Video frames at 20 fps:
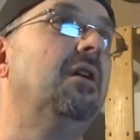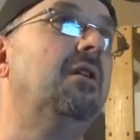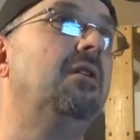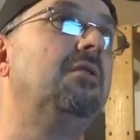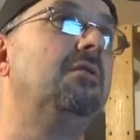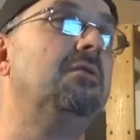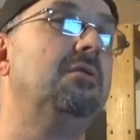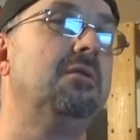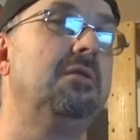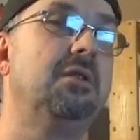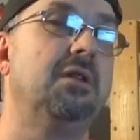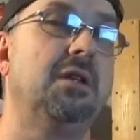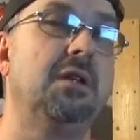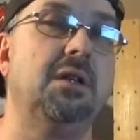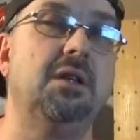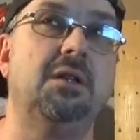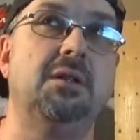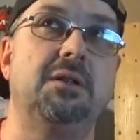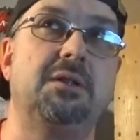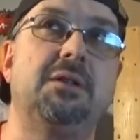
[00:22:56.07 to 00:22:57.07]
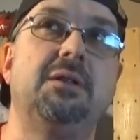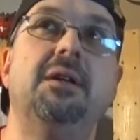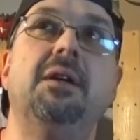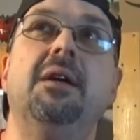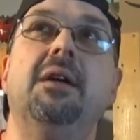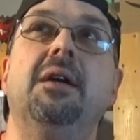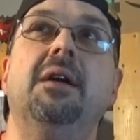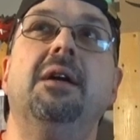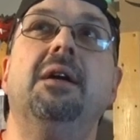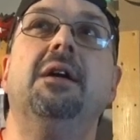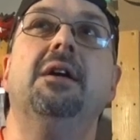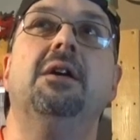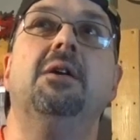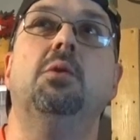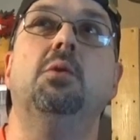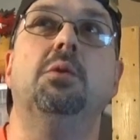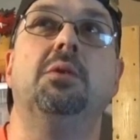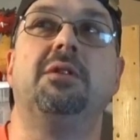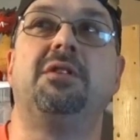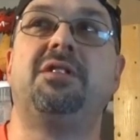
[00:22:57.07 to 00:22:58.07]
uncle or their aunt
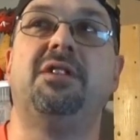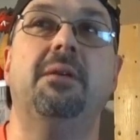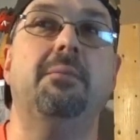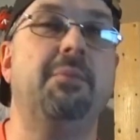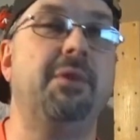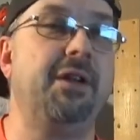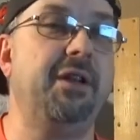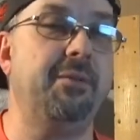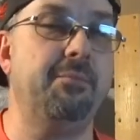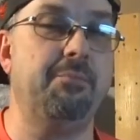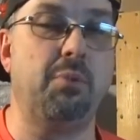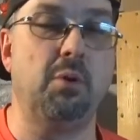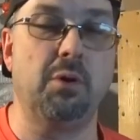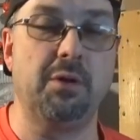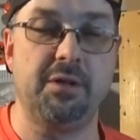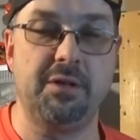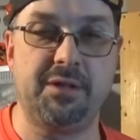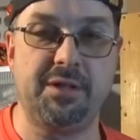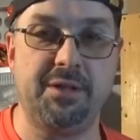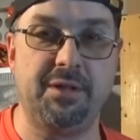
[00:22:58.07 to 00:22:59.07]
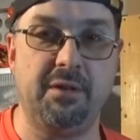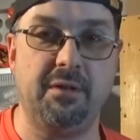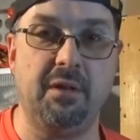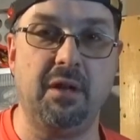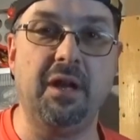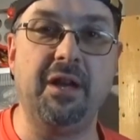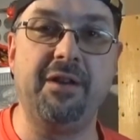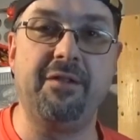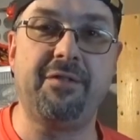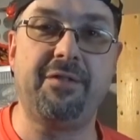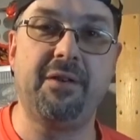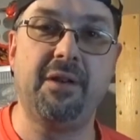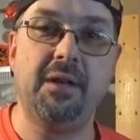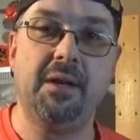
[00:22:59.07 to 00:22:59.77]
or somebody important to their life.